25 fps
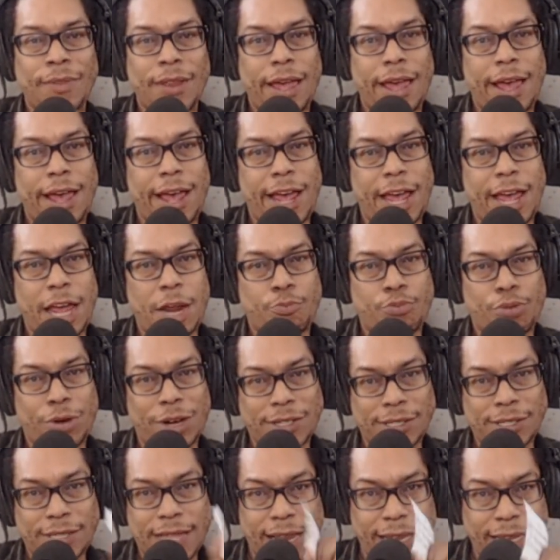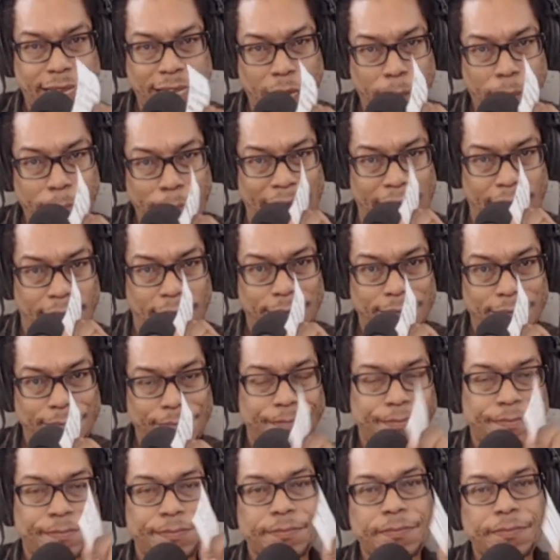and press that little bell.
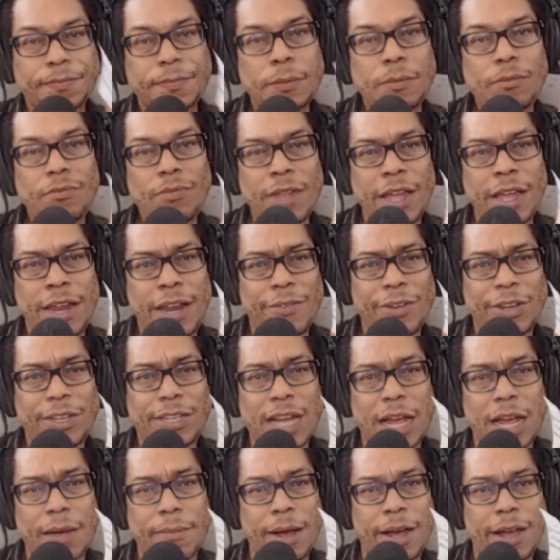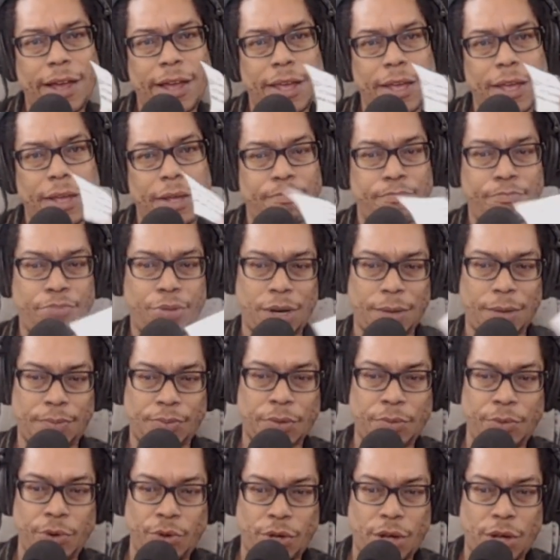And every time I put up
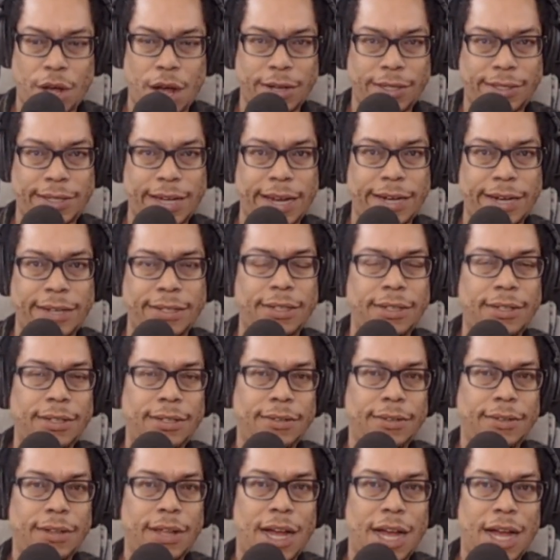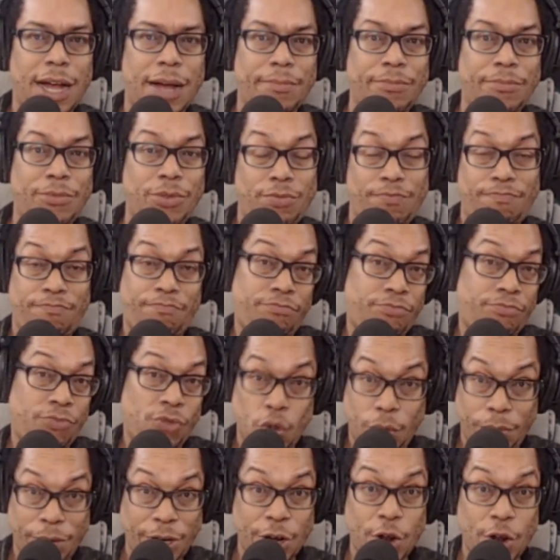some new content,
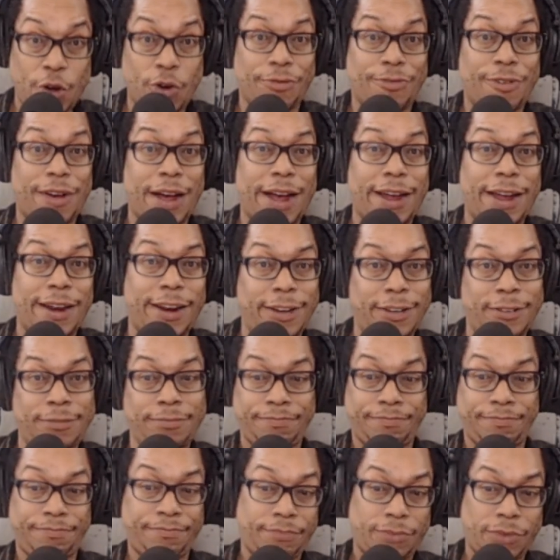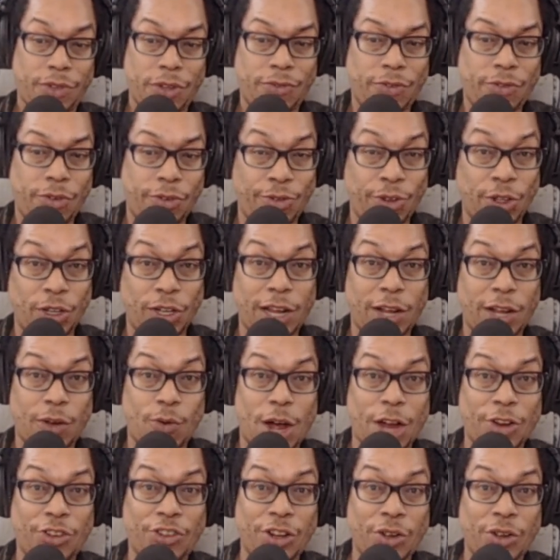you'll be notified. And if you feel like
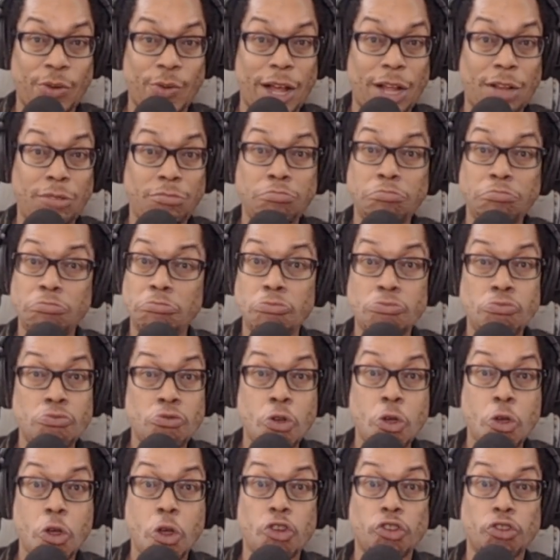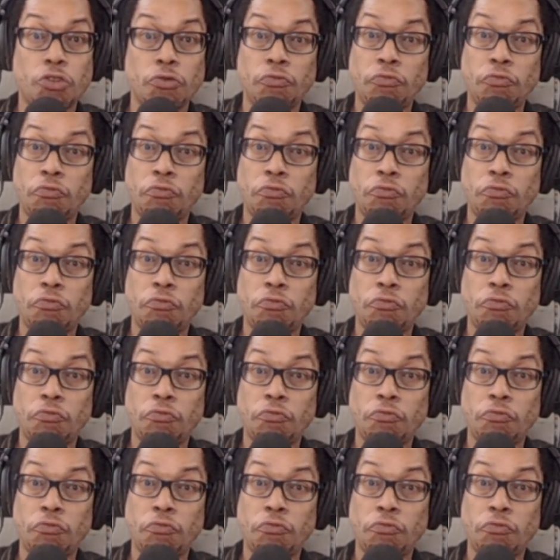watching, well, yes,